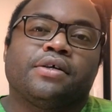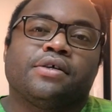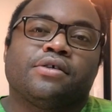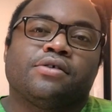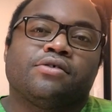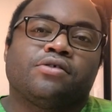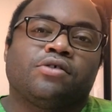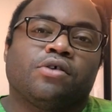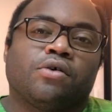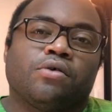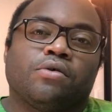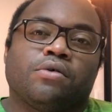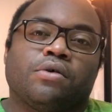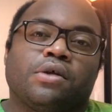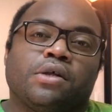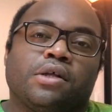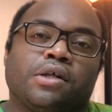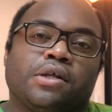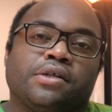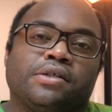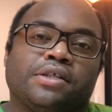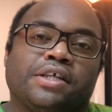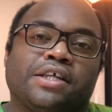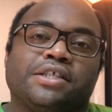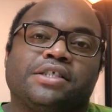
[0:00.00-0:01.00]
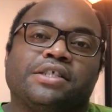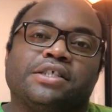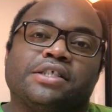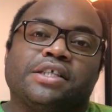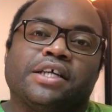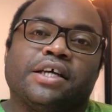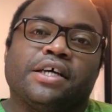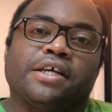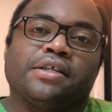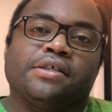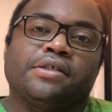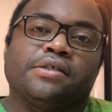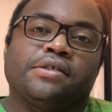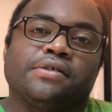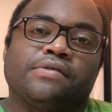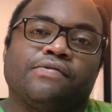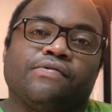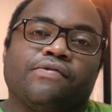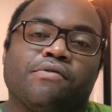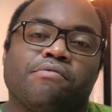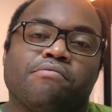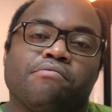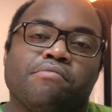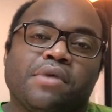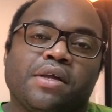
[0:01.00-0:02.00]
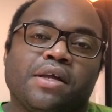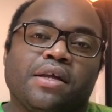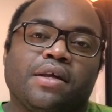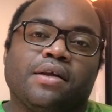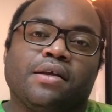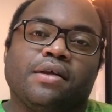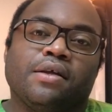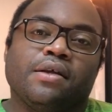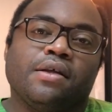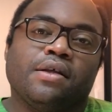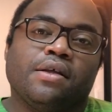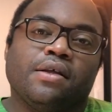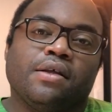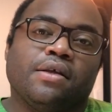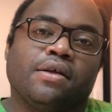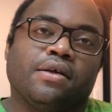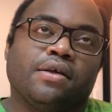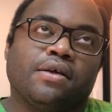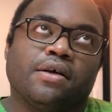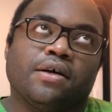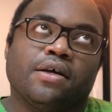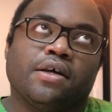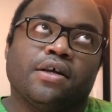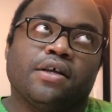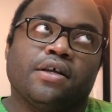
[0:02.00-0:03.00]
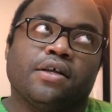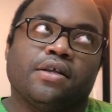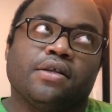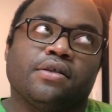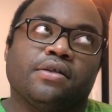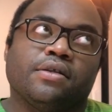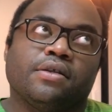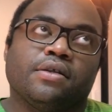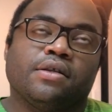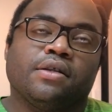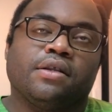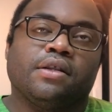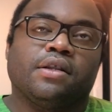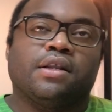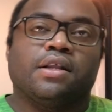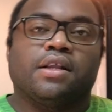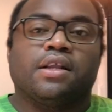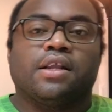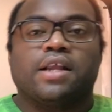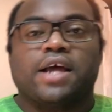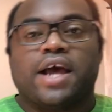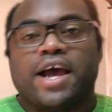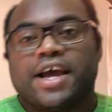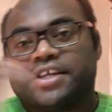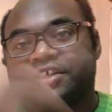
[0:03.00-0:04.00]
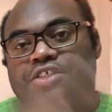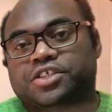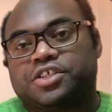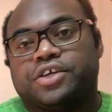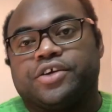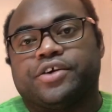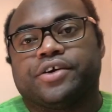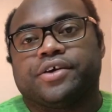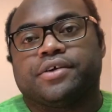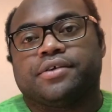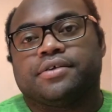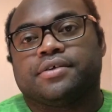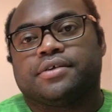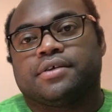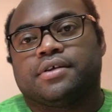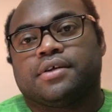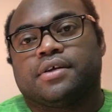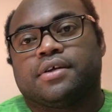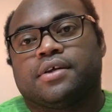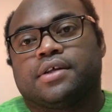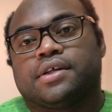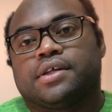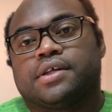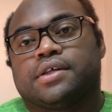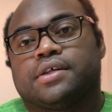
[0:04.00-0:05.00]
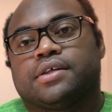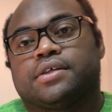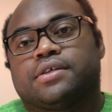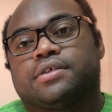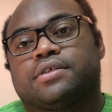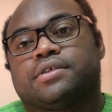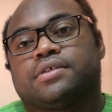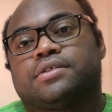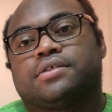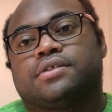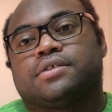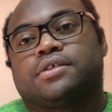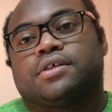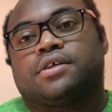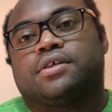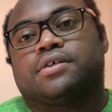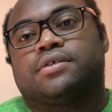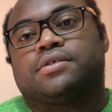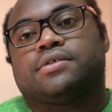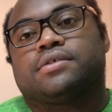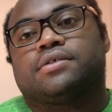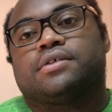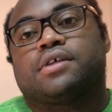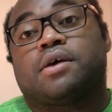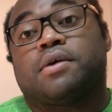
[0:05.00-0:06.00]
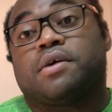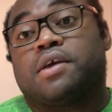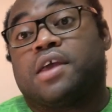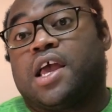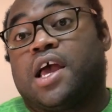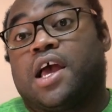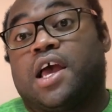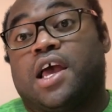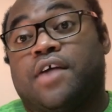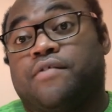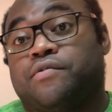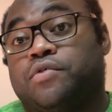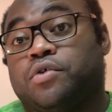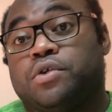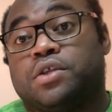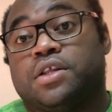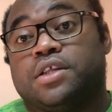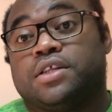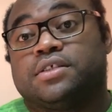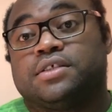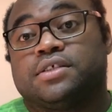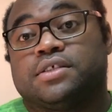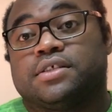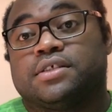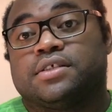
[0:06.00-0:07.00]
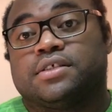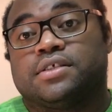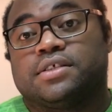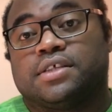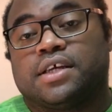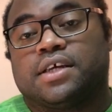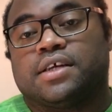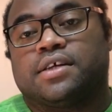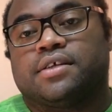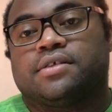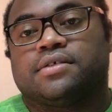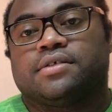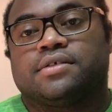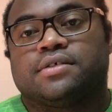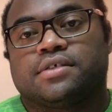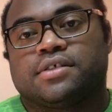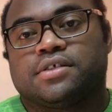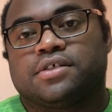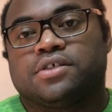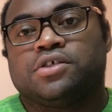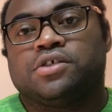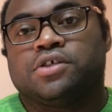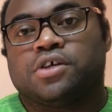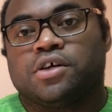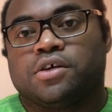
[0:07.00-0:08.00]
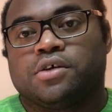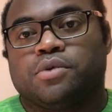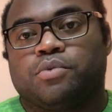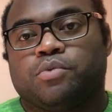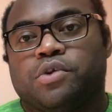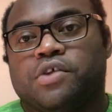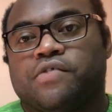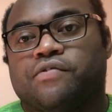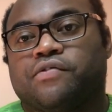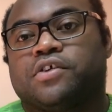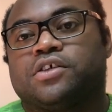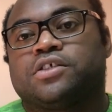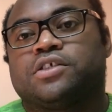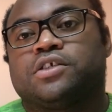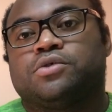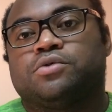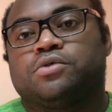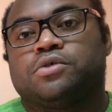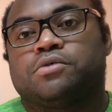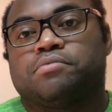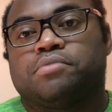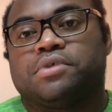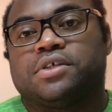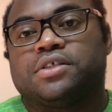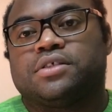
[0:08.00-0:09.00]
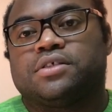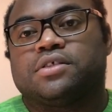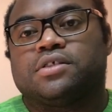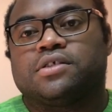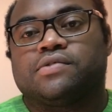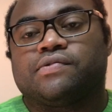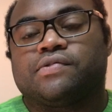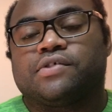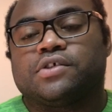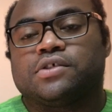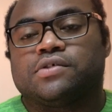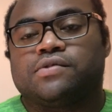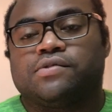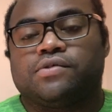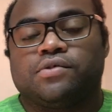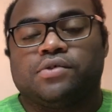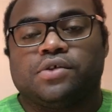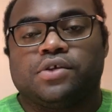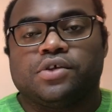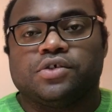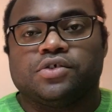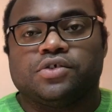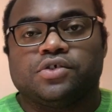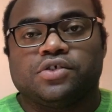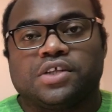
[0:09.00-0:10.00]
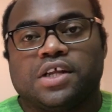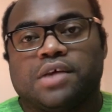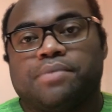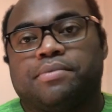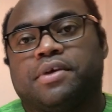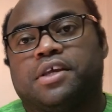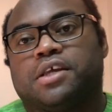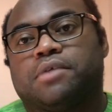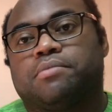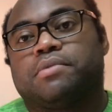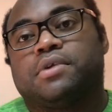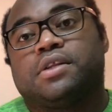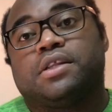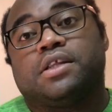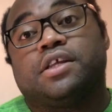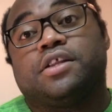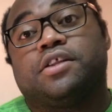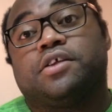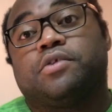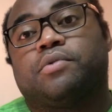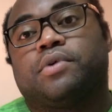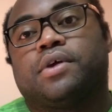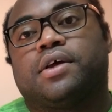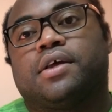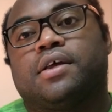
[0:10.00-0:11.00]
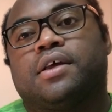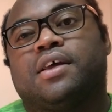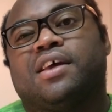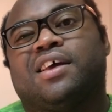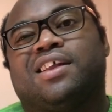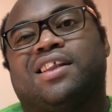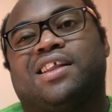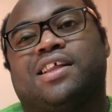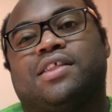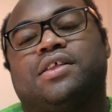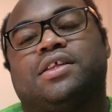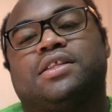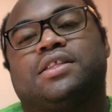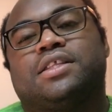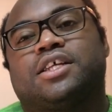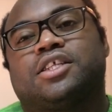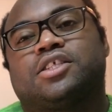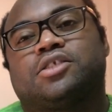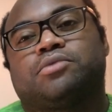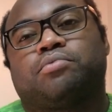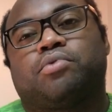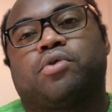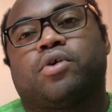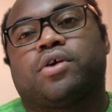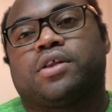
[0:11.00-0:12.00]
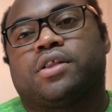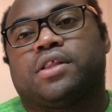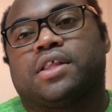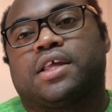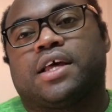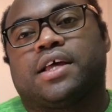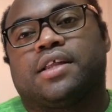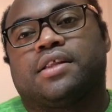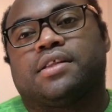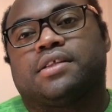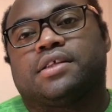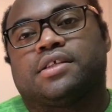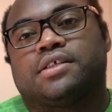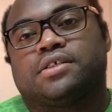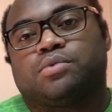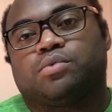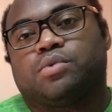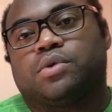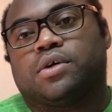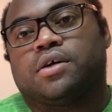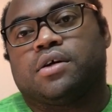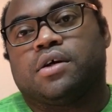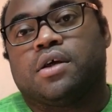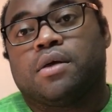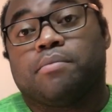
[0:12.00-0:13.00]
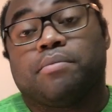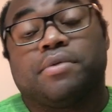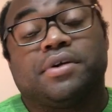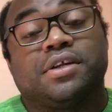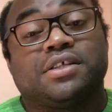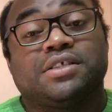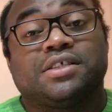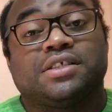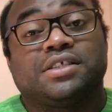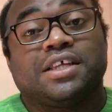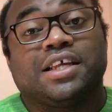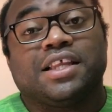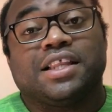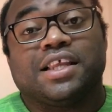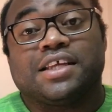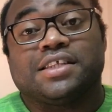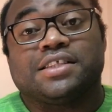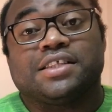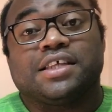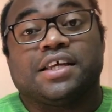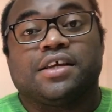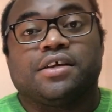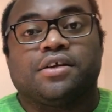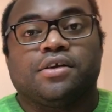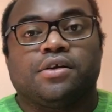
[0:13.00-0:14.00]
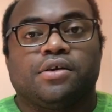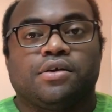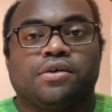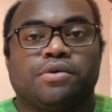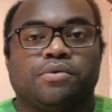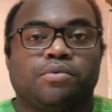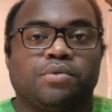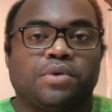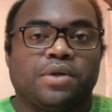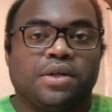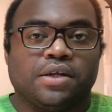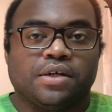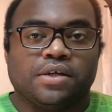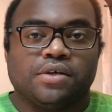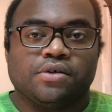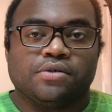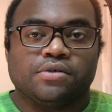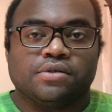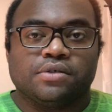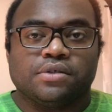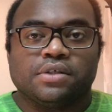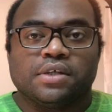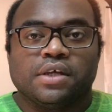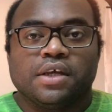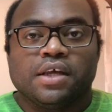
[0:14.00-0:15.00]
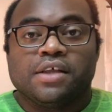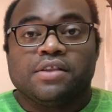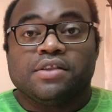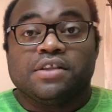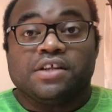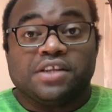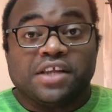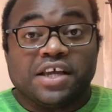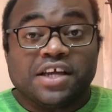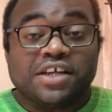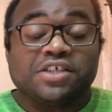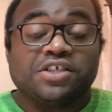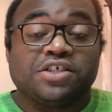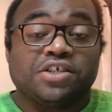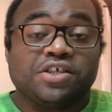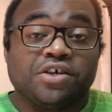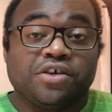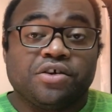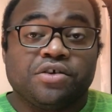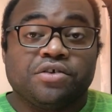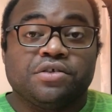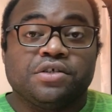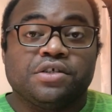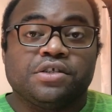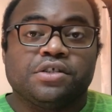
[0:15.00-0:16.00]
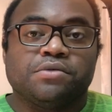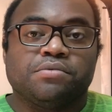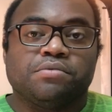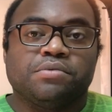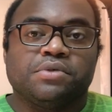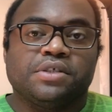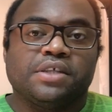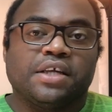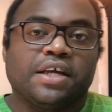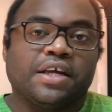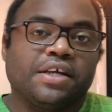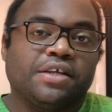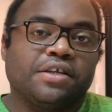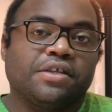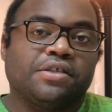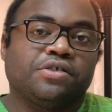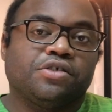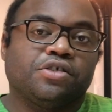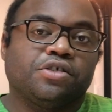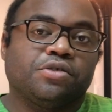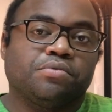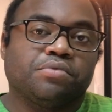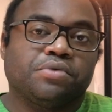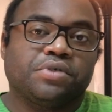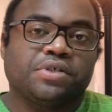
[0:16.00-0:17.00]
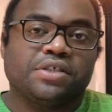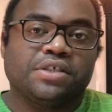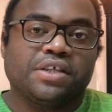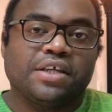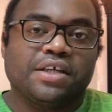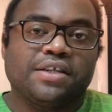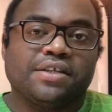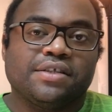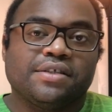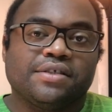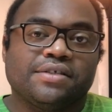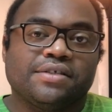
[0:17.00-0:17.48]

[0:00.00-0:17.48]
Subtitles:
So they did that for me in last year. So if you need to, because when you first start doing the business, the first few years you're not making money anyway. I think that's part of that as well. But it doesn't stay like that. When it goes the next year, you need to be taking the 30%.